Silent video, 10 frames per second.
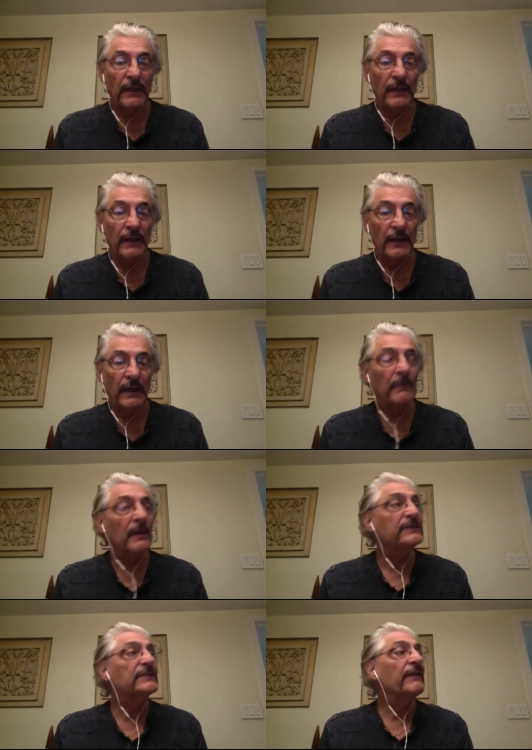Uh, I'm on
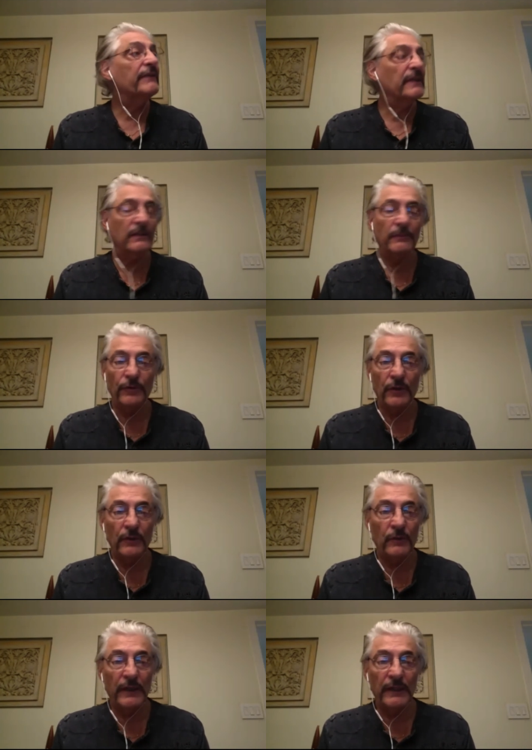70th and
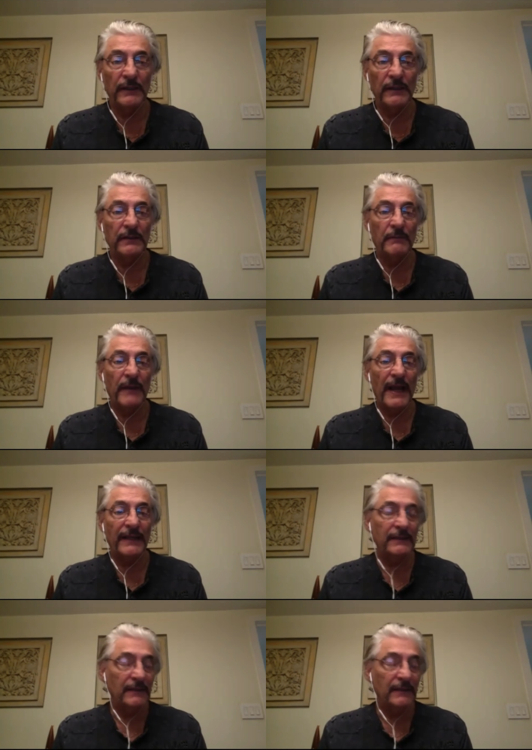Broadway, and, and back in